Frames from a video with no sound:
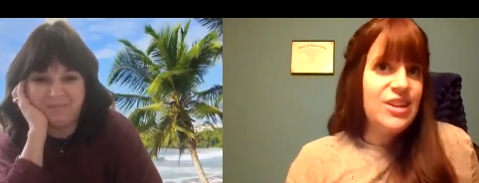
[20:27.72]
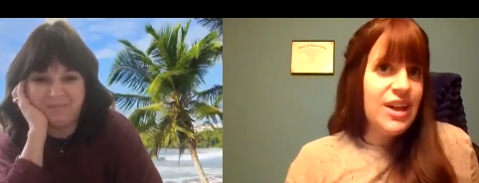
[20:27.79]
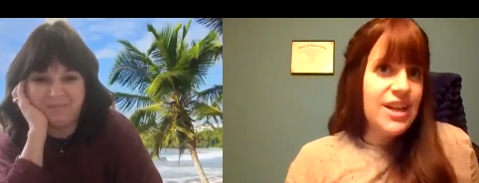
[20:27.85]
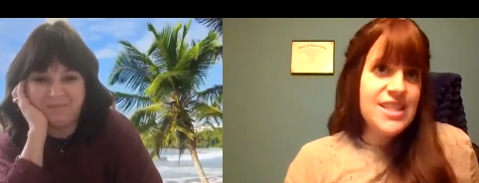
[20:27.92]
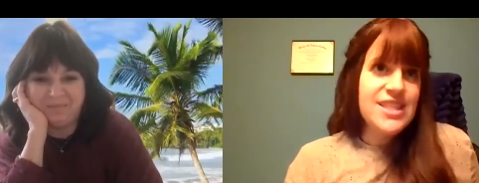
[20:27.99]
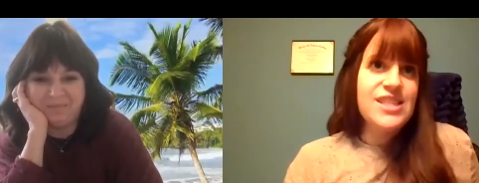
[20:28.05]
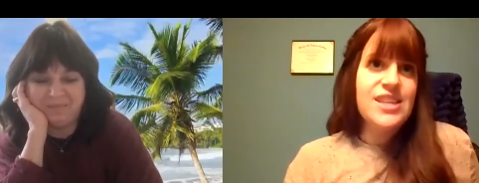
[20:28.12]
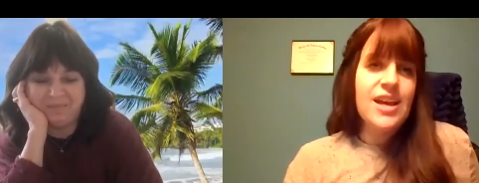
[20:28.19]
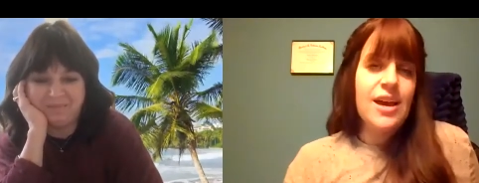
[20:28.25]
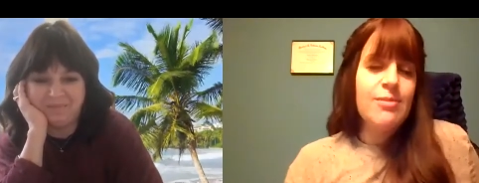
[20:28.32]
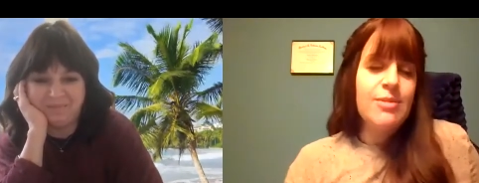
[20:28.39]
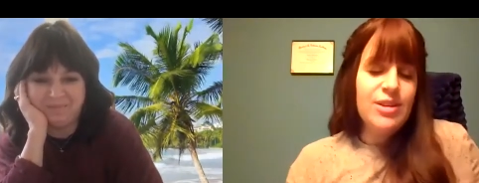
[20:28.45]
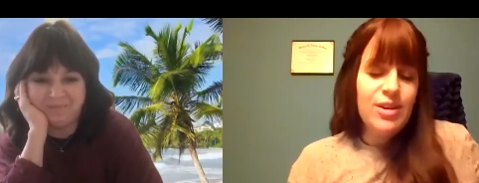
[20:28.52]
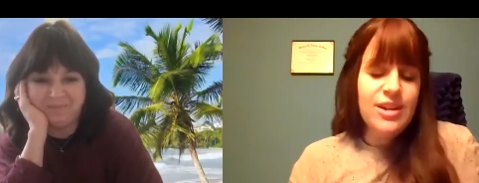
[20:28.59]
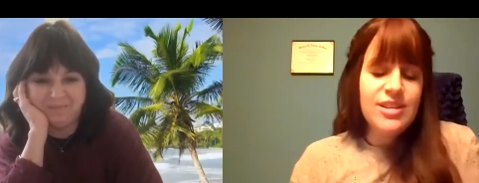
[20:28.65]
Speaker 1: to, you had to, I
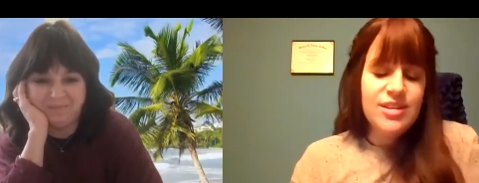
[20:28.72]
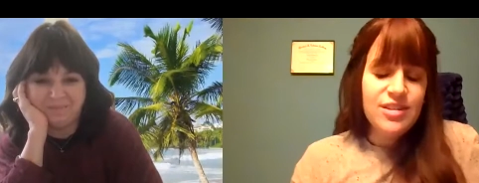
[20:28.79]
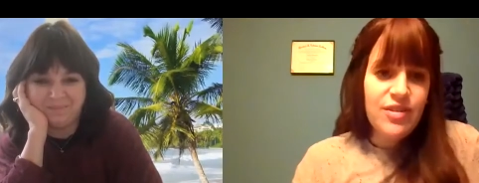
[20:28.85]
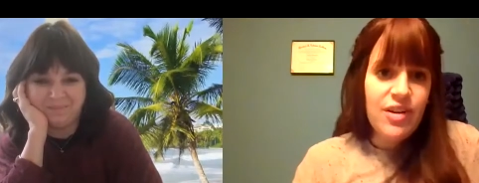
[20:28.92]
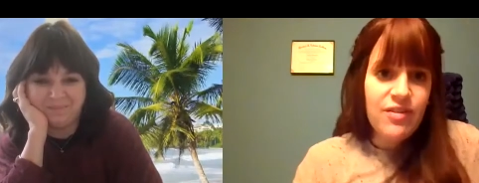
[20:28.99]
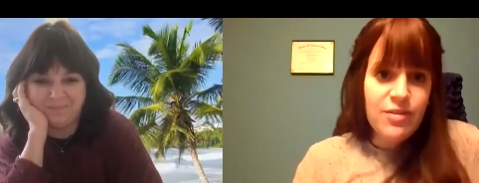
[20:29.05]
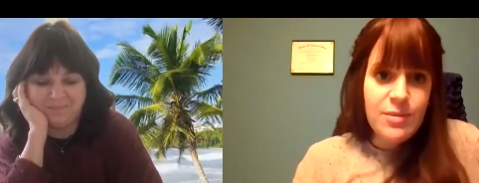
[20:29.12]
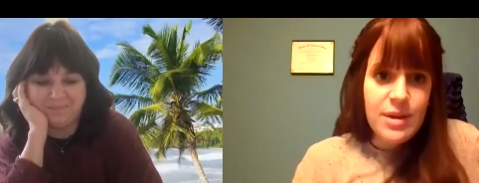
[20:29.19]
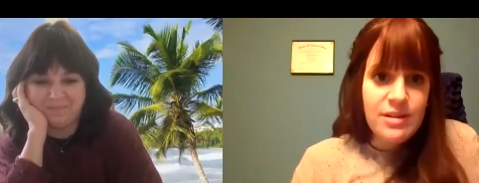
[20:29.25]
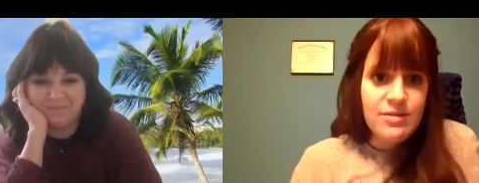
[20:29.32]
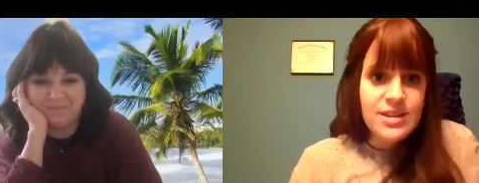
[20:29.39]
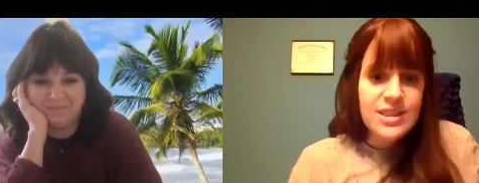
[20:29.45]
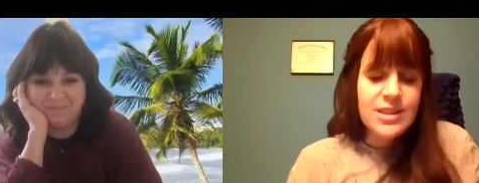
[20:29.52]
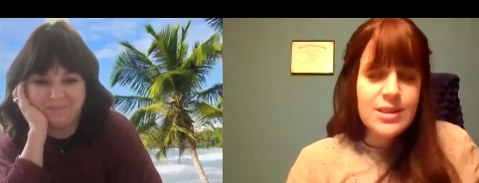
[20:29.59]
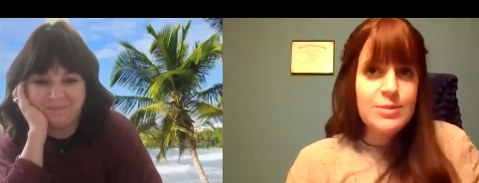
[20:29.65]
mean, you had to survive for many
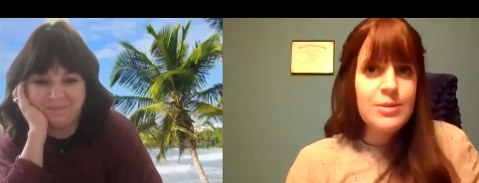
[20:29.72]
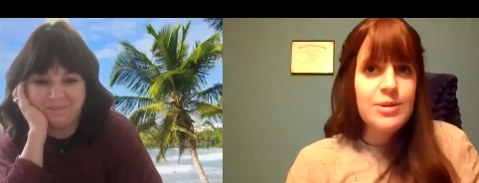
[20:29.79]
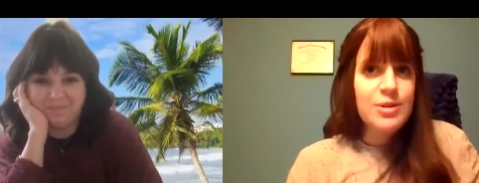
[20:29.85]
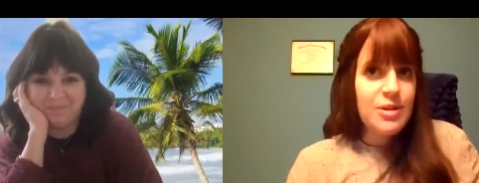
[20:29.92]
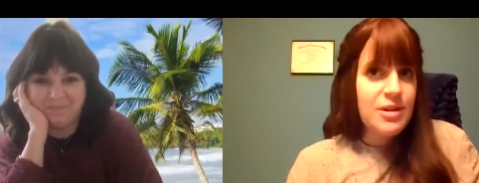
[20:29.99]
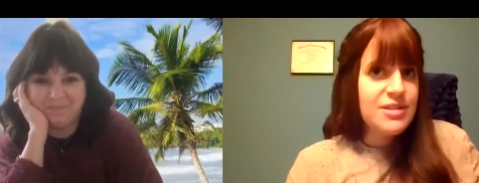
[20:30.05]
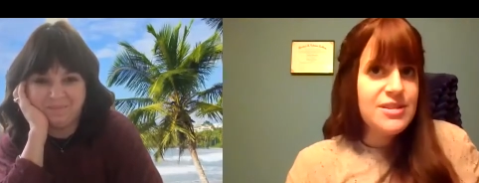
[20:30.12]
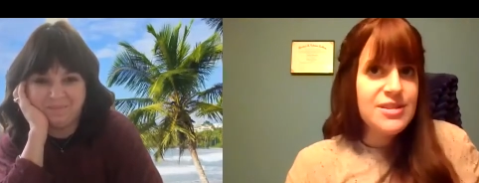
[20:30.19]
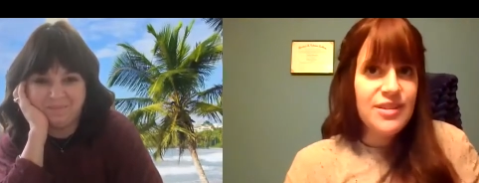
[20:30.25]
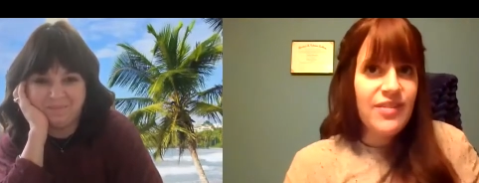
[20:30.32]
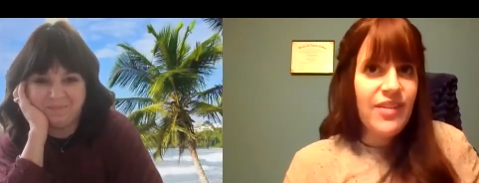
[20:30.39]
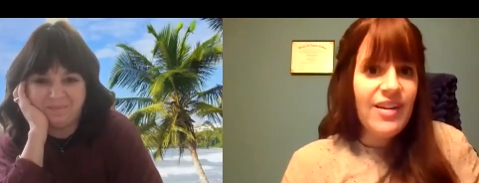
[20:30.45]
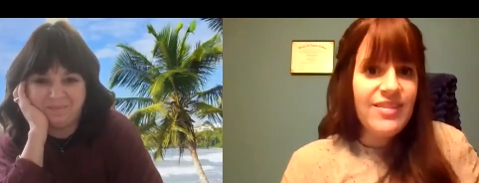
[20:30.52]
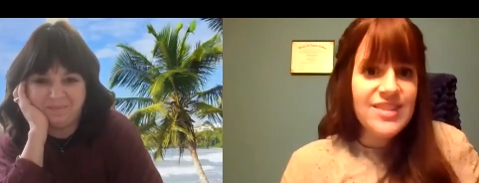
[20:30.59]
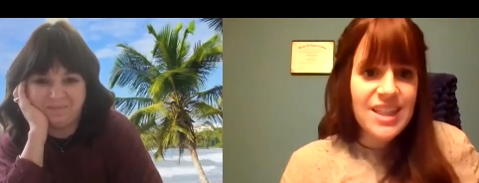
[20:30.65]
reasons, but you had to
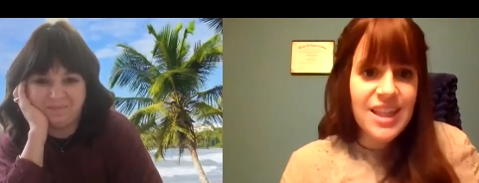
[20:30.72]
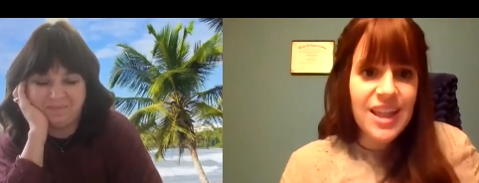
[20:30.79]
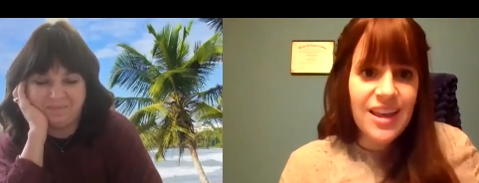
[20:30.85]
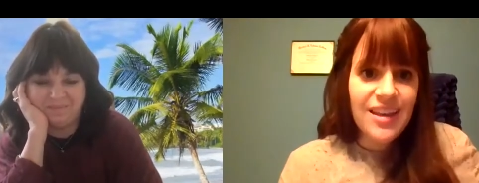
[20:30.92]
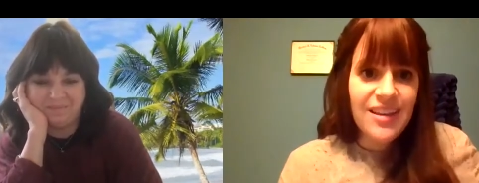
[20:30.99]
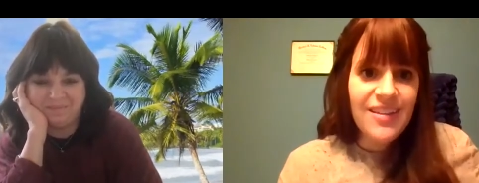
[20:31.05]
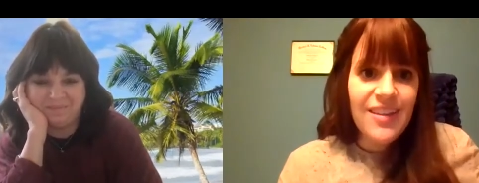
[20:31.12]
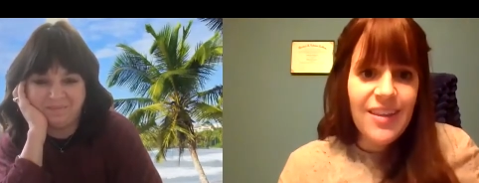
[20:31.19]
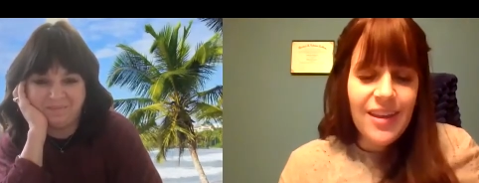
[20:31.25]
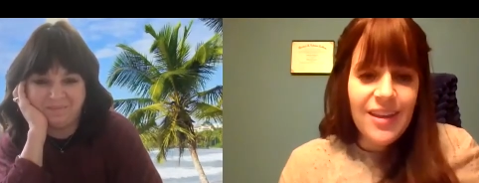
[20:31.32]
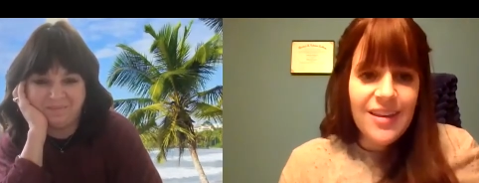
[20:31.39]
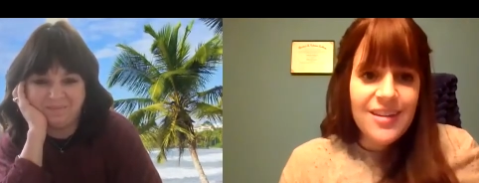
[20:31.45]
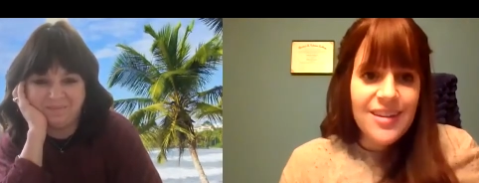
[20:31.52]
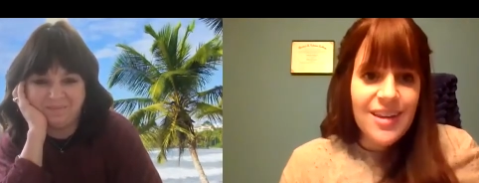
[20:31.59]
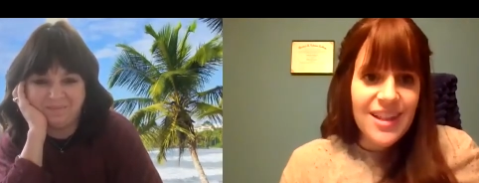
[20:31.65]
survive to like
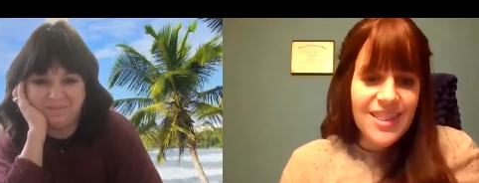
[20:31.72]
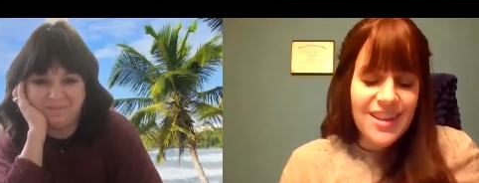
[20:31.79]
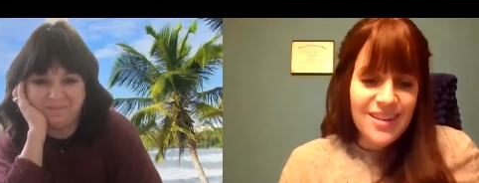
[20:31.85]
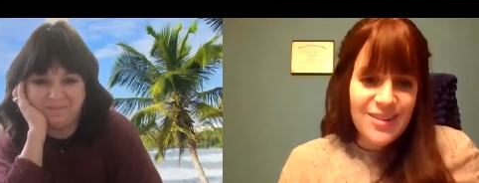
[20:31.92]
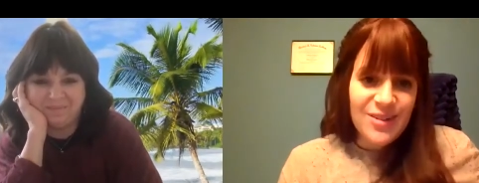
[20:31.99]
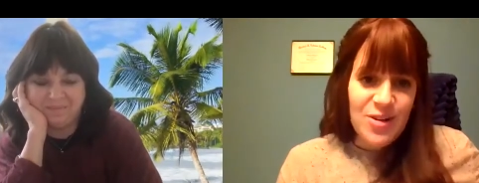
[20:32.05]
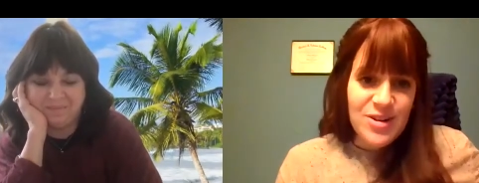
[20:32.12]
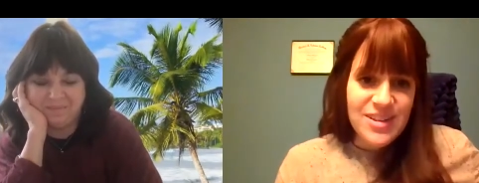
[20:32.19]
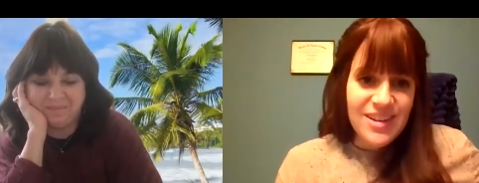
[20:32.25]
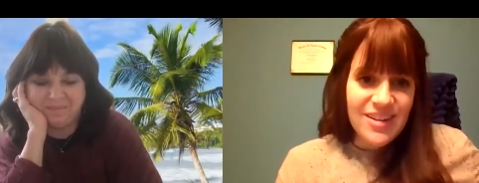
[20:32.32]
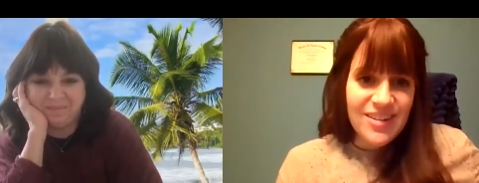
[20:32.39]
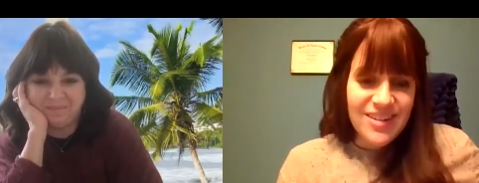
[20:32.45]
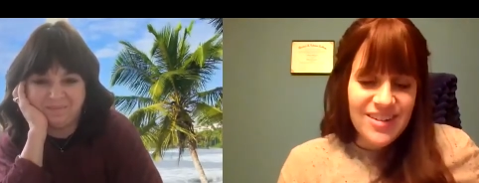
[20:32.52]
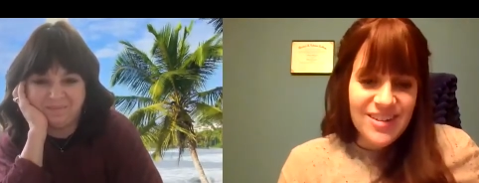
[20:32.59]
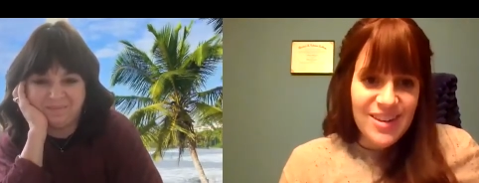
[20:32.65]
get this course out
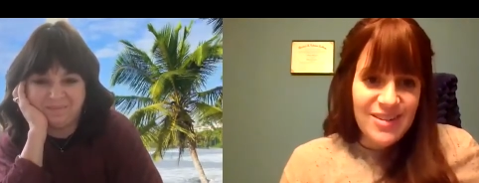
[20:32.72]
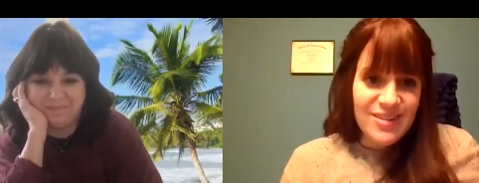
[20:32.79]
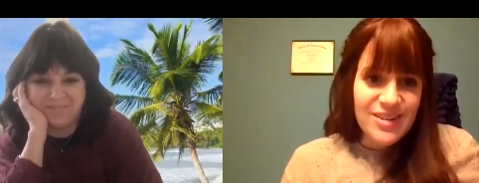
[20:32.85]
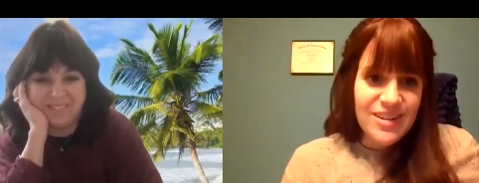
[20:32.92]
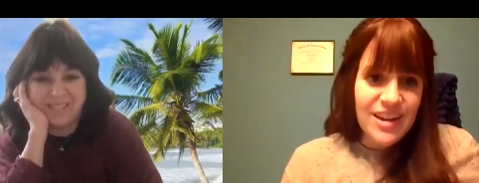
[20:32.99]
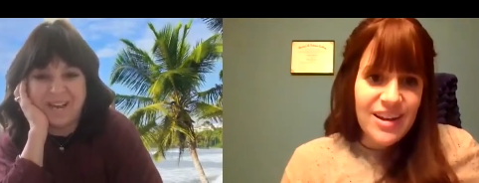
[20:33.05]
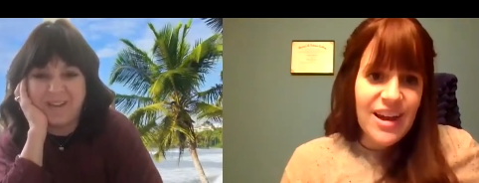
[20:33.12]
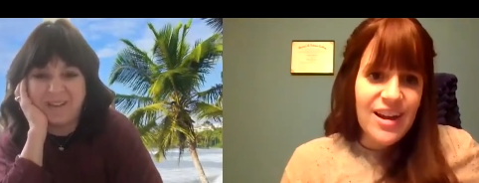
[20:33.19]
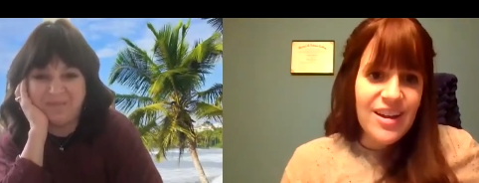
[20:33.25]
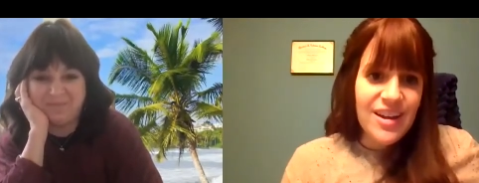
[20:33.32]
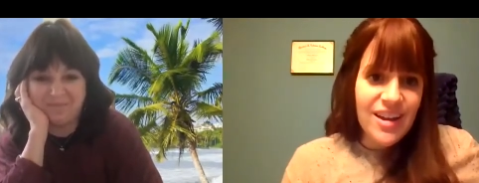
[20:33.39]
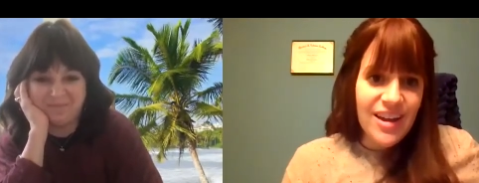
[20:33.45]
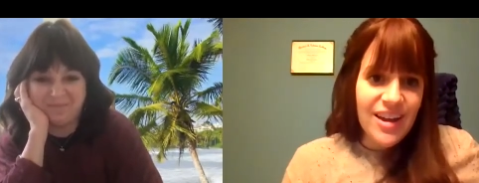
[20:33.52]
into the world. Yeah. And